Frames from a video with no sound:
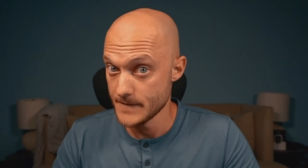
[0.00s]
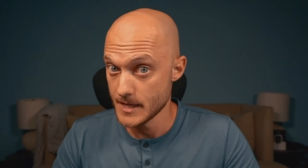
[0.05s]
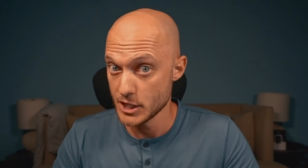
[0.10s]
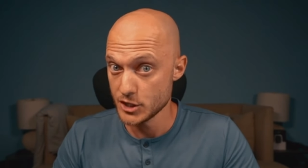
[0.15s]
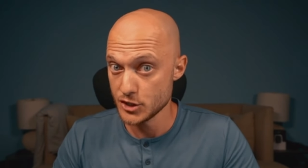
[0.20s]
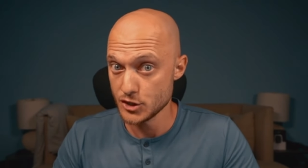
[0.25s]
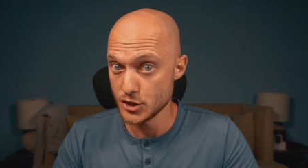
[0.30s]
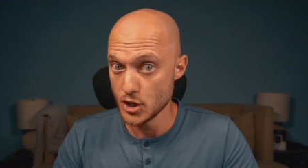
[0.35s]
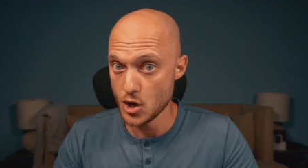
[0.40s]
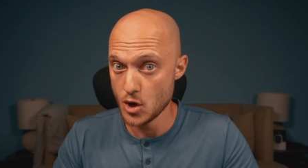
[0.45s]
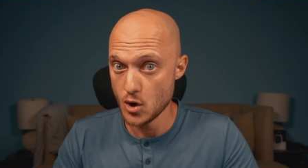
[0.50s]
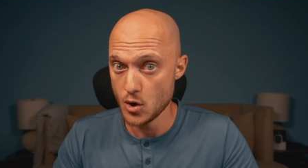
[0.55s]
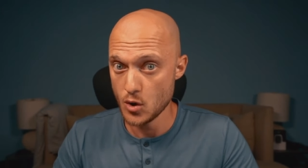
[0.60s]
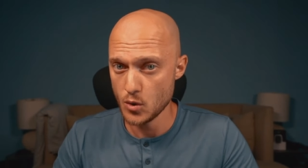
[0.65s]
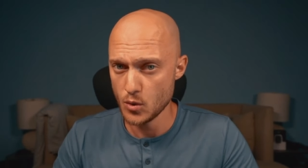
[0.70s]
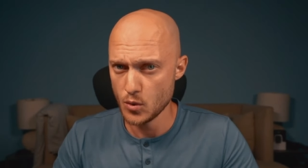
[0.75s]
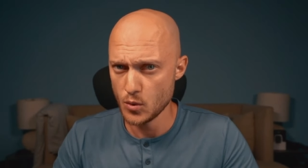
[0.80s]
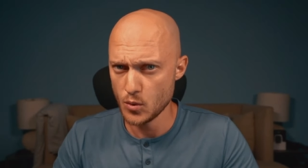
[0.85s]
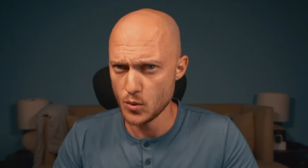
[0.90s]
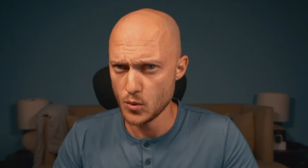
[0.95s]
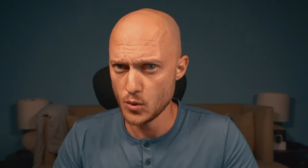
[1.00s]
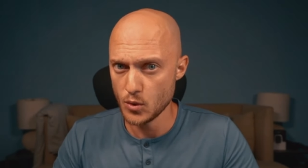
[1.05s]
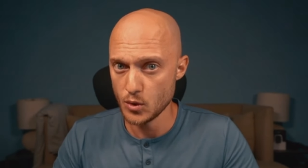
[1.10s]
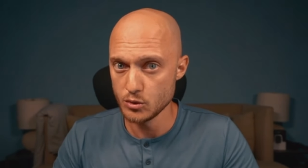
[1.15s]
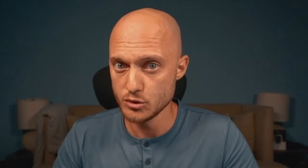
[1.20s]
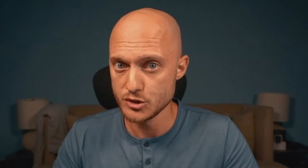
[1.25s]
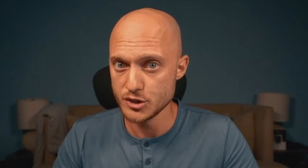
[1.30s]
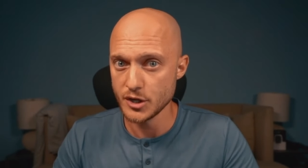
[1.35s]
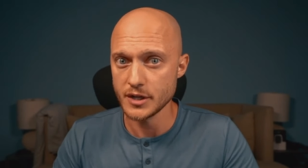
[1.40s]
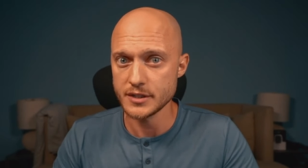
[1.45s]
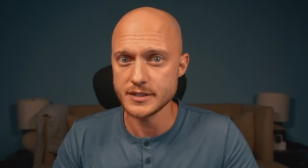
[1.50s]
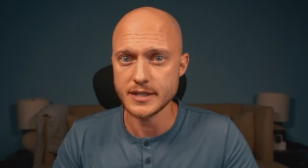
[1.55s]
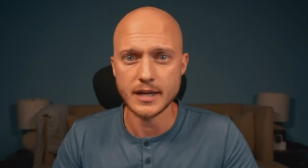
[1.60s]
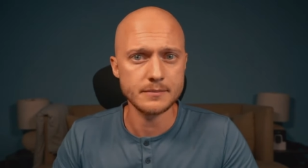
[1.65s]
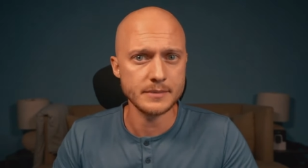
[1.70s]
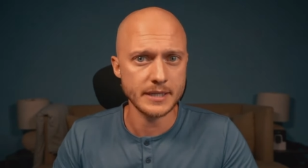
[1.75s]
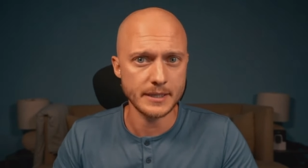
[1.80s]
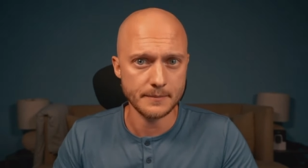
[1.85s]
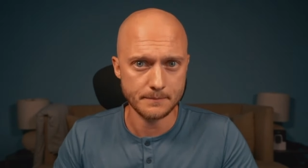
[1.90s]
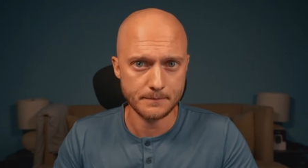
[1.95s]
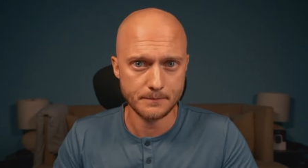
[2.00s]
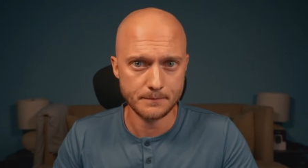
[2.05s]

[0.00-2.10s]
So who's gonna tell me?